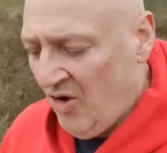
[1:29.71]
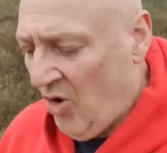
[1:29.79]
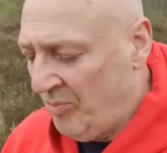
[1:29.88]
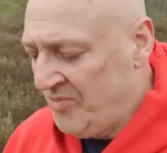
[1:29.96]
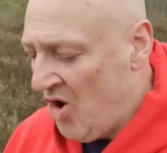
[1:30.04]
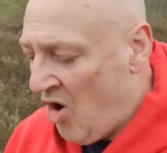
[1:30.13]

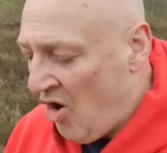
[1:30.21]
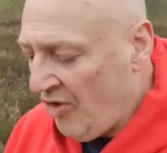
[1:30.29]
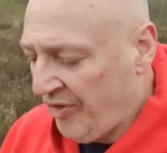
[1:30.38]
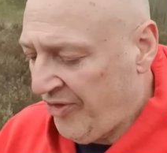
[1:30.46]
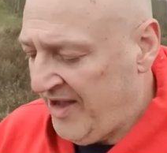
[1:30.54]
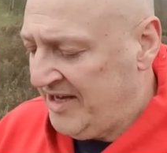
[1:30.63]
up
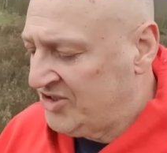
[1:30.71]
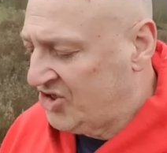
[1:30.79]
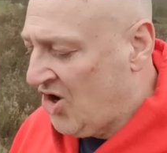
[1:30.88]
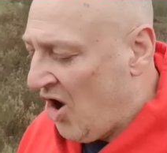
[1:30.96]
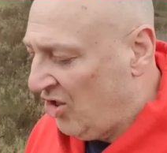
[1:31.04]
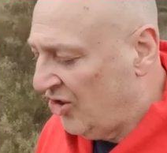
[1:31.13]
north in
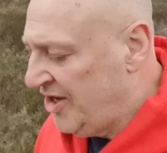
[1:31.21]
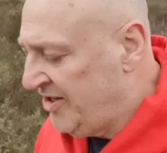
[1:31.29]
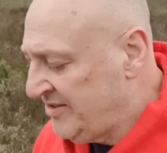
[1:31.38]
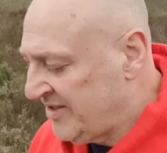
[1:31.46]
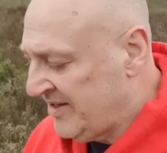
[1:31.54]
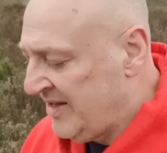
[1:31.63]

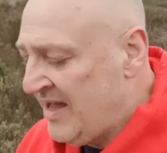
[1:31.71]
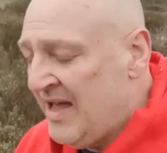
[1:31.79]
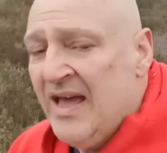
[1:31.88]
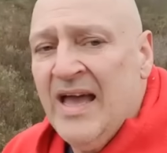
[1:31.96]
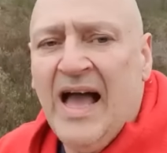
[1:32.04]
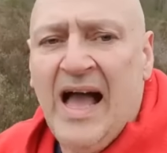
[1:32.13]
Scotland,
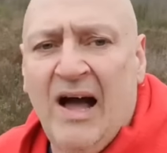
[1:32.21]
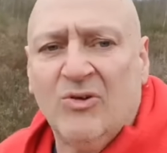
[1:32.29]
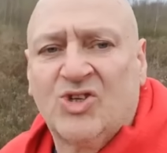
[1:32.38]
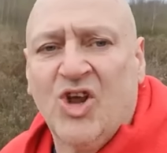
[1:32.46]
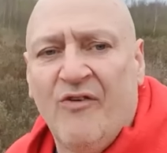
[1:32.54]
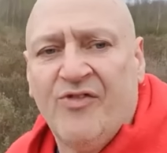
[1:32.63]

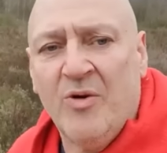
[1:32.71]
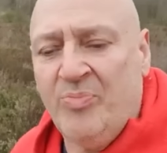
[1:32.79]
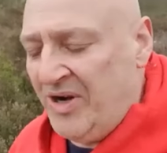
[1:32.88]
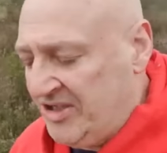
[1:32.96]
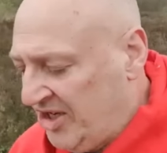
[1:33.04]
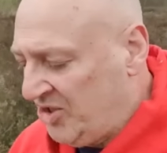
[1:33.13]
out of the
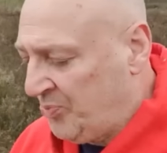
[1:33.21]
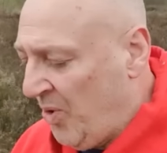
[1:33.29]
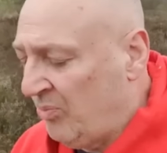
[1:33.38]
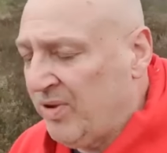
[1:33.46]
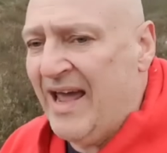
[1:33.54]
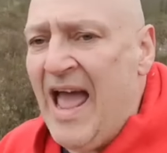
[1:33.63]
British
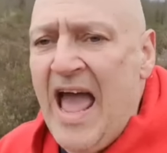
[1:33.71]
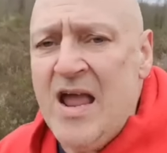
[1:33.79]
public.